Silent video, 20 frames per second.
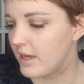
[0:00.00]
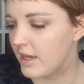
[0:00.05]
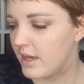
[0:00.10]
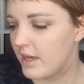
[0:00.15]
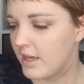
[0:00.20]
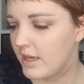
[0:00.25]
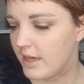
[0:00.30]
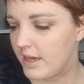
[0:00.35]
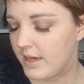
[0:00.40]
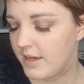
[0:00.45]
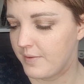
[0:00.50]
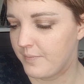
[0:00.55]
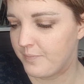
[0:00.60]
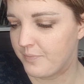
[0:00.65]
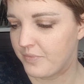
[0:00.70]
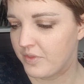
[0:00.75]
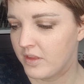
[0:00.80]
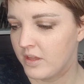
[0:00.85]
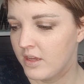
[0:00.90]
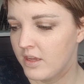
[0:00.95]
Okay,
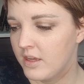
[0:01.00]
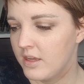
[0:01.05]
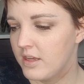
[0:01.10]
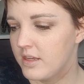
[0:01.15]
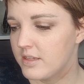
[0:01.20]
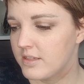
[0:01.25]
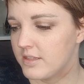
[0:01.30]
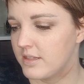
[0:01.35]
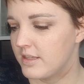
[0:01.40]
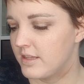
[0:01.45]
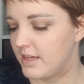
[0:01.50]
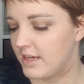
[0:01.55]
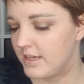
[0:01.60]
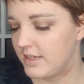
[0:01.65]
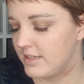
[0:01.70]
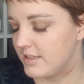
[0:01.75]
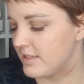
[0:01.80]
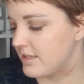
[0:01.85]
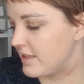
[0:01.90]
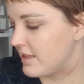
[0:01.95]
so that
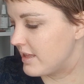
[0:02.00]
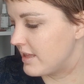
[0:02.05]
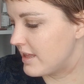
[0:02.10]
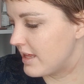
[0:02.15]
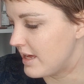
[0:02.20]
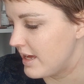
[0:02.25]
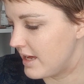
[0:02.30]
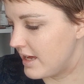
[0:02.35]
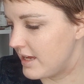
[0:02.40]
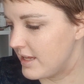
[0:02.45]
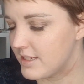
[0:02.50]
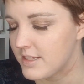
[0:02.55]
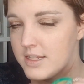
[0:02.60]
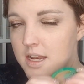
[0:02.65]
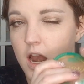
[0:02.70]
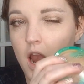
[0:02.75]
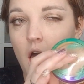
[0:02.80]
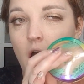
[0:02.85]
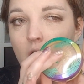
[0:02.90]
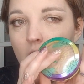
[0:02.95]
is that,
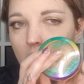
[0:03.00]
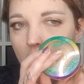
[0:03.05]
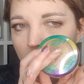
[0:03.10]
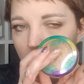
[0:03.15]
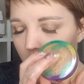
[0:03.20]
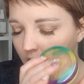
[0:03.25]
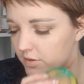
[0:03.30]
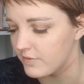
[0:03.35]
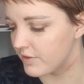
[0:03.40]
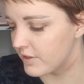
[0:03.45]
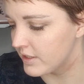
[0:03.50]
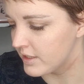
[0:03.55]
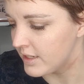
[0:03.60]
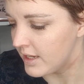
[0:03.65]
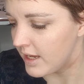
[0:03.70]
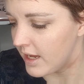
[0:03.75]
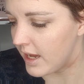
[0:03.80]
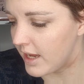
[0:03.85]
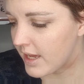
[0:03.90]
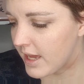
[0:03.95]
love.
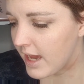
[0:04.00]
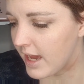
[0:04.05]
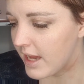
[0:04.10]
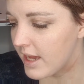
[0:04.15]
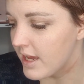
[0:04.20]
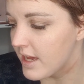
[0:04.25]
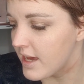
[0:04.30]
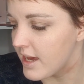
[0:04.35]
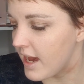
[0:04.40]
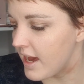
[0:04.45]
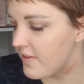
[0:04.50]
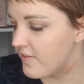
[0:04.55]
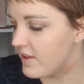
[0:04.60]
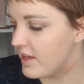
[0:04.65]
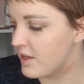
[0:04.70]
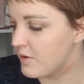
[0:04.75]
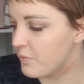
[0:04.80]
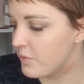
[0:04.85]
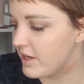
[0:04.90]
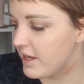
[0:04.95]
Okay, and
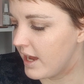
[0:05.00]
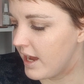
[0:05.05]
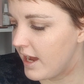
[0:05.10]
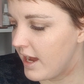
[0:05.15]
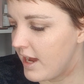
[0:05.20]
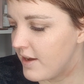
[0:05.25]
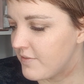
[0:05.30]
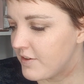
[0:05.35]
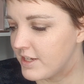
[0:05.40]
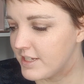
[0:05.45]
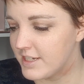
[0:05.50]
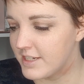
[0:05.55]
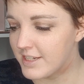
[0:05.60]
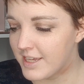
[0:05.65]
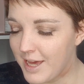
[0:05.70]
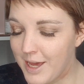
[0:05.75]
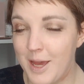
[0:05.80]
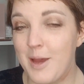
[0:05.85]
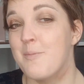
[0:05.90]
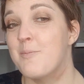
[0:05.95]
then we have, I didn't
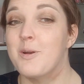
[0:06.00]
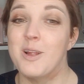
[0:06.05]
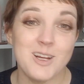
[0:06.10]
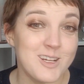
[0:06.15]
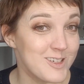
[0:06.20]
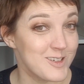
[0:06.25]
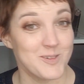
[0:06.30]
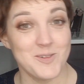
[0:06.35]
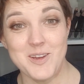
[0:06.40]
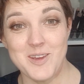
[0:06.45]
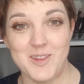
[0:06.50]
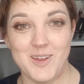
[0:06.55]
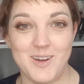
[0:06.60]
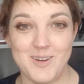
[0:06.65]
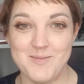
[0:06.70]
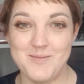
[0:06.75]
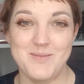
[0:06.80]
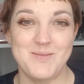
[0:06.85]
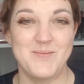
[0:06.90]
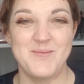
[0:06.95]
get a blusher either.
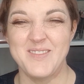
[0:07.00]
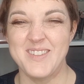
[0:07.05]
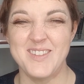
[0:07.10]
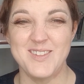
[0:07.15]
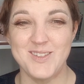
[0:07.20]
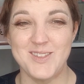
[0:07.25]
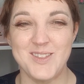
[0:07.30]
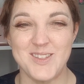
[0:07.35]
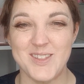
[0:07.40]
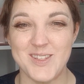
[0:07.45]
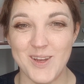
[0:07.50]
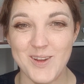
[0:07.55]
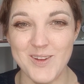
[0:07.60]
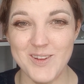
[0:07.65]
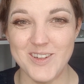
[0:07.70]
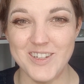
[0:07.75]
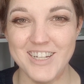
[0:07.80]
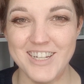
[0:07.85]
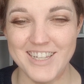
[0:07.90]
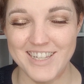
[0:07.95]
I'm so
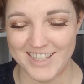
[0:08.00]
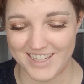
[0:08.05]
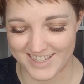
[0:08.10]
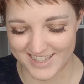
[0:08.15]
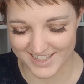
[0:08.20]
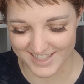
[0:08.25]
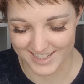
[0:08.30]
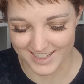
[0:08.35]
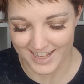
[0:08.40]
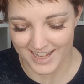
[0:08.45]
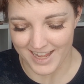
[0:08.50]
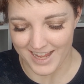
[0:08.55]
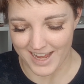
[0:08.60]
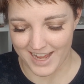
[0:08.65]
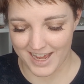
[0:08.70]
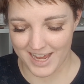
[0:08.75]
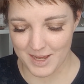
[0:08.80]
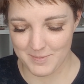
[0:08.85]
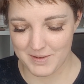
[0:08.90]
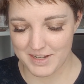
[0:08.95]
good at this.
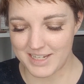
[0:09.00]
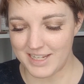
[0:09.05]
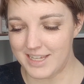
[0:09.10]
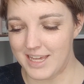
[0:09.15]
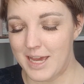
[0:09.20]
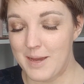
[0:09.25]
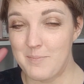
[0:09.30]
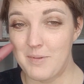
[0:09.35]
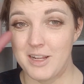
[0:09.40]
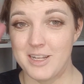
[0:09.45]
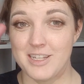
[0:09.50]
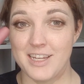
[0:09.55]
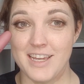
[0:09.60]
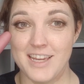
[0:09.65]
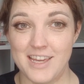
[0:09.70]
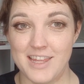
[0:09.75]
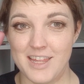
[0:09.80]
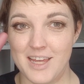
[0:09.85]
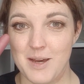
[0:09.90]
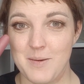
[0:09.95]
I didn't get a blusher
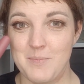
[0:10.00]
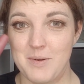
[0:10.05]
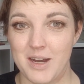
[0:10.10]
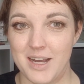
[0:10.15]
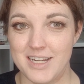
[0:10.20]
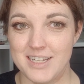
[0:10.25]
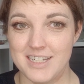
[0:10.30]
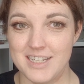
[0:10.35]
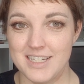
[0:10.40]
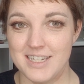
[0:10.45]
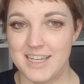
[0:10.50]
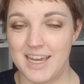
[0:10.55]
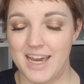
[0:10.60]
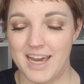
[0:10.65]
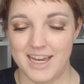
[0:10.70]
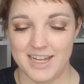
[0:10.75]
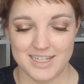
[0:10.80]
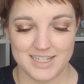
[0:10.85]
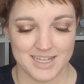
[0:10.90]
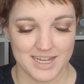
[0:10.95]
either, but I did
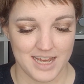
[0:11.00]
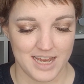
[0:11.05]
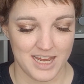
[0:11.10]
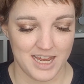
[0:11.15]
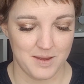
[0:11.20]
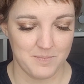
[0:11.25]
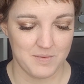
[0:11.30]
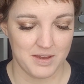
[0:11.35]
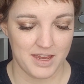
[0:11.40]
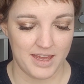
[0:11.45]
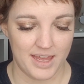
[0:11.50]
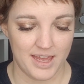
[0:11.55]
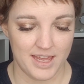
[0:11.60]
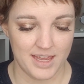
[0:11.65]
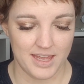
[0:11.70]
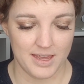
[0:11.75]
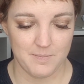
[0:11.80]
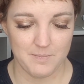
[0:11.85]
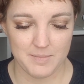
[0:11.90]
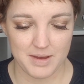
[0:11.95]
get
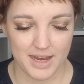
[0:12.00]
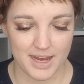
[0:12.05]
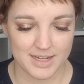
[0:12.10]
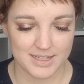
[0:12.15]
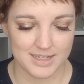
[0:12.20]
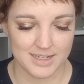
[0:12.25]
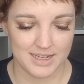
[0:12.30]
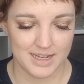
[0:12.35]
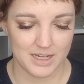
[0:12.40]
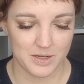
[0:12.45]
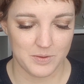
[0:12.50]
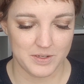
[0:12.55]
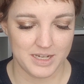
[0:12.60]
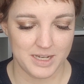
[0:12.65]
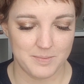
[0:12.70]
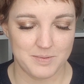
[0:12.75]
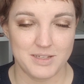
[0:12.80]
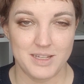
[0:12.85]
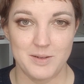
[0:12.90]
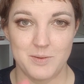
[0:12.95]
a matte liquid
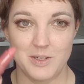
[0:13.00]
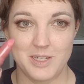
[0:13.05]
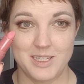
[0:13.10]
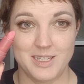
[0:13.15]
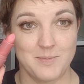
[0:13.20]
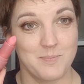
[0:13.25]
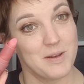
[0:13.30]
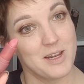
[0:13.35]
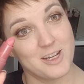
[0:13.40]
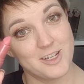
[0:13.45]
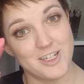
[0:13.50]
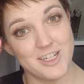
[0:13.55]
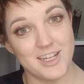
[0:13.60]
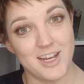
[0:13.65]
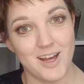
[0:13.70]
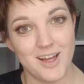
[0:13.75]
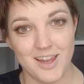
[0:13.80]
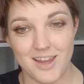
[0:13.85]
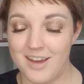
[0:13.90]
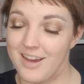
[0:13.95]
lipstick, which is the blushy
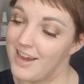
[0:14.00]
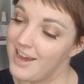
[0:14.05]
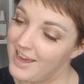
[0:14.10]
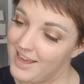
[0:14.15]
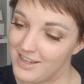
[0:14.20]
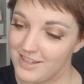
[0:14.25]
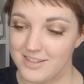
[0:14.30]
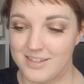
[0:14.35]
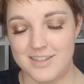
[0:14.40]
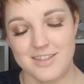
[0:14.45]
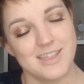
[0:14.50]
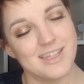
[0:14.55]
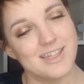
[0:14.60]
colour, and